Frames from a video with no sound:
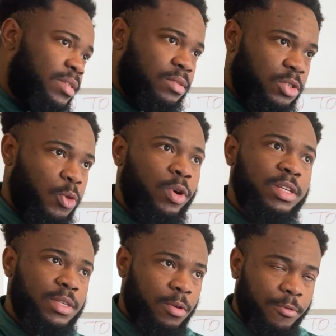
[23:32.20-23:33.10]
Someone
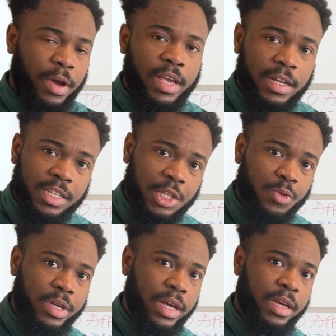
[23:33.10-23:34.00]
is over here in the
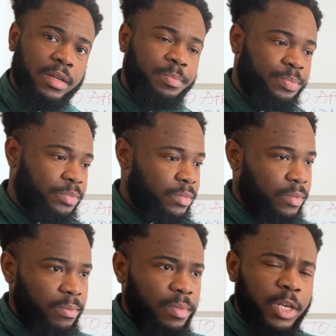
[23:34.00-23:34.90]
UK
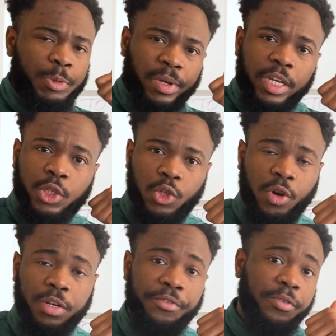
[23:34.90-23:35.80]
speaking to you
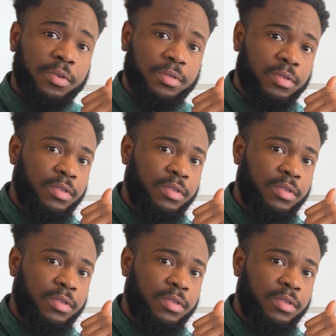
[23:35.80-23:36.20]
on the phone,